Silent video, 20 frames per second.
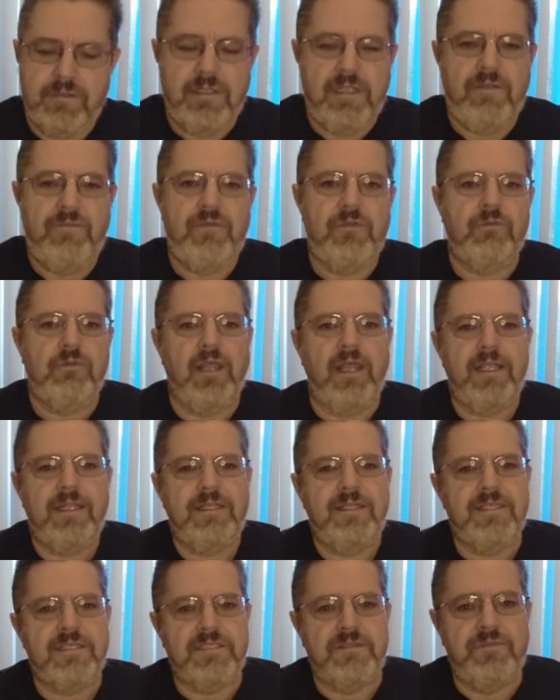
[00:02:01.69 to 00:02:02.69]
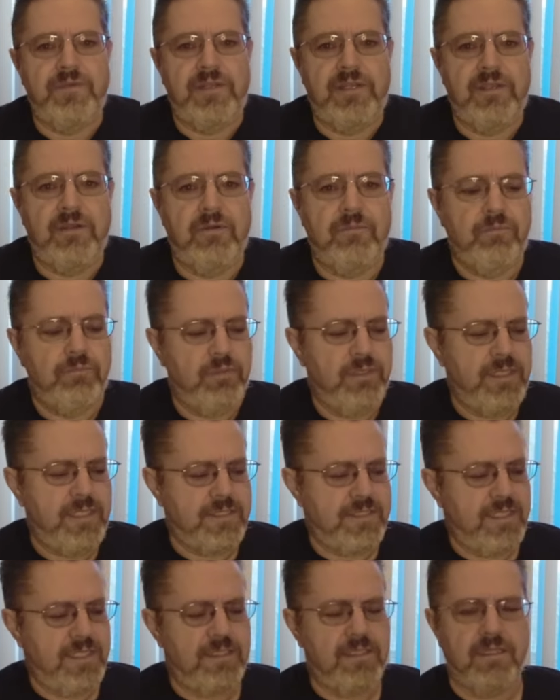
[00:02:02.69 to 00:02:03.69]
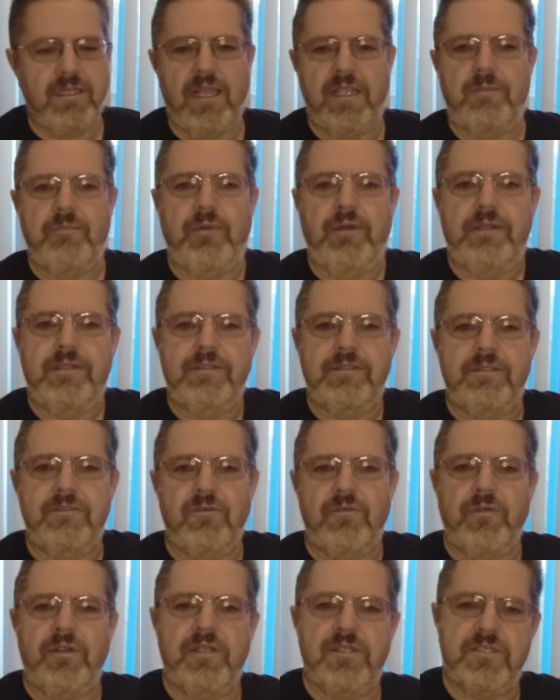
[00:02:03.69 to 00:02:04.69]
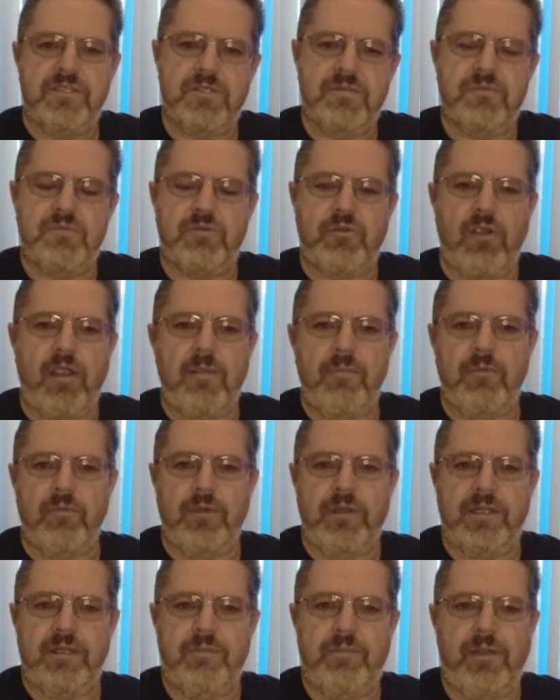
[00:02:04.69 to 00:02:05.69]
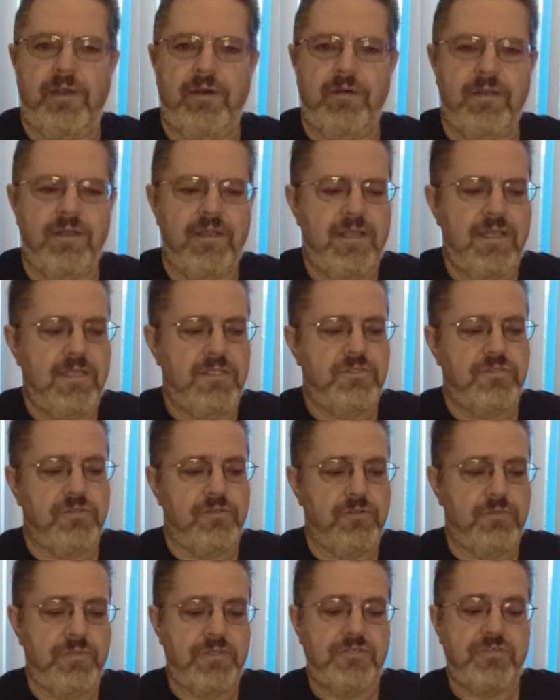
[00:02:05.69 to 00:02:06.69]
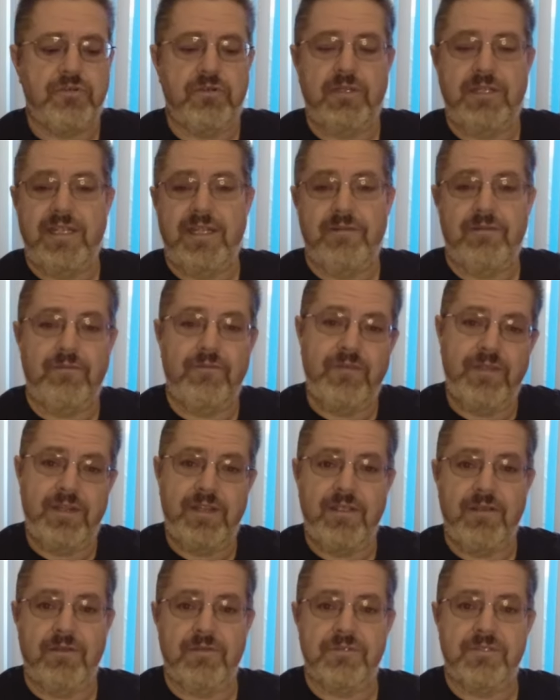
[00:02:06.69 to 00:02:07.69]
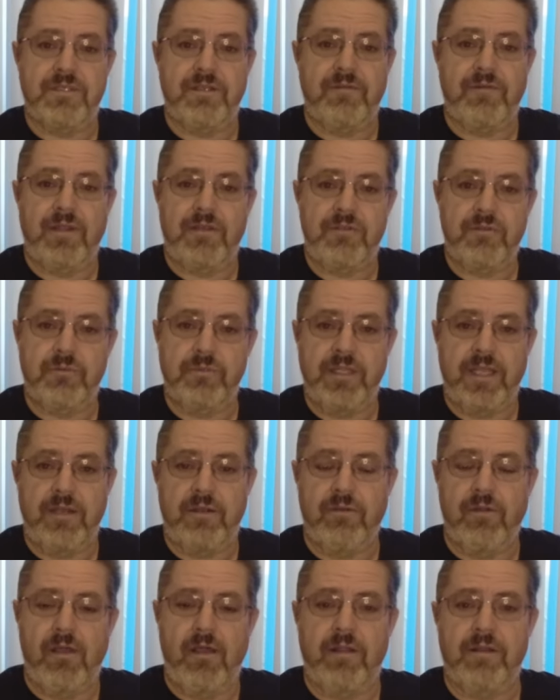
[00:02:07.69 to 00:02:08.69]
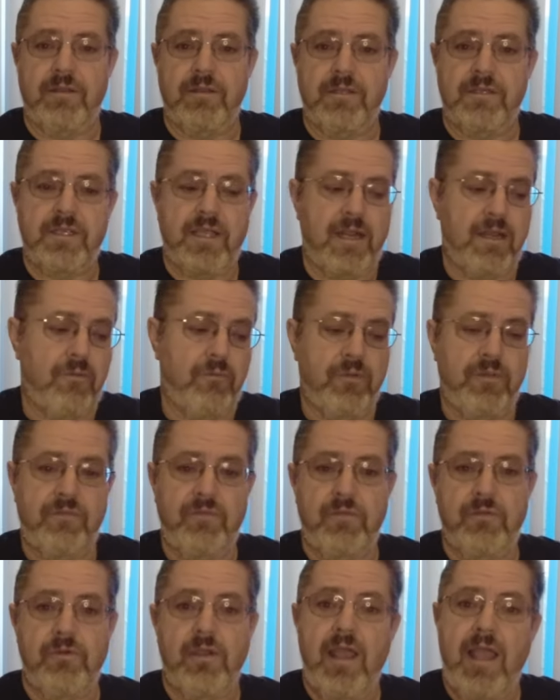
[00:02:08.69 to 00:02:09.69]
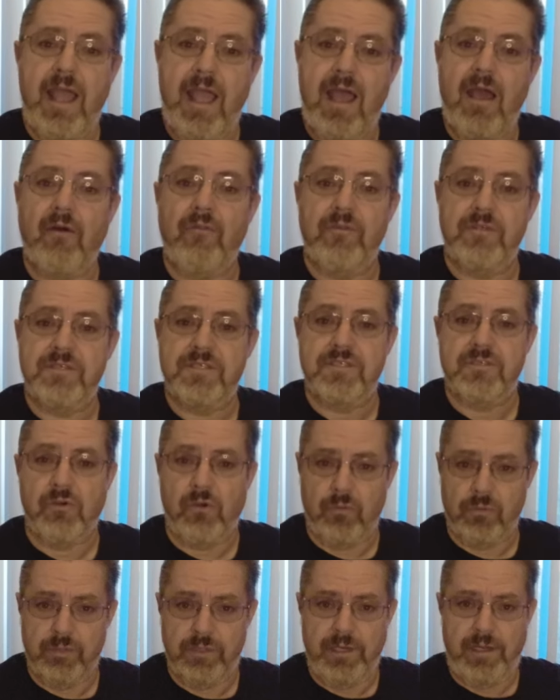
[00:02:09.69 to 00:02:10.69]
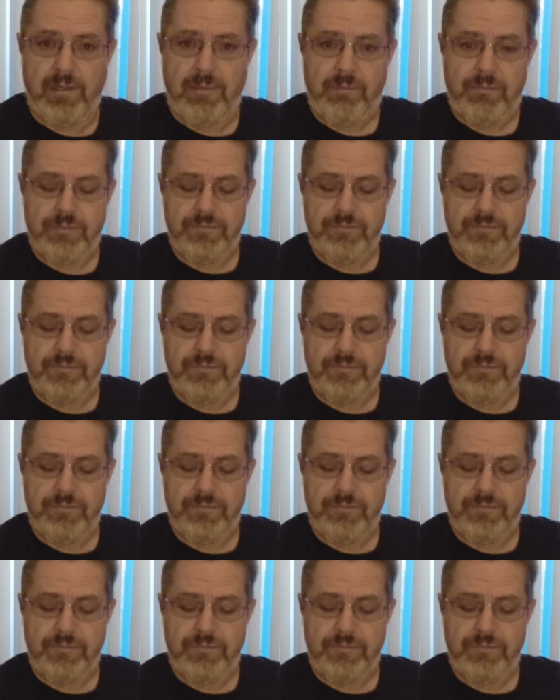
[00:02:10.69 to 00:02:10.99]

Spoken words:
If you liked this video, please hit the like button. Don't forget to subscribe and ring the bell so you'll be sure to get videos that I do later on to kind of review how this is holding up.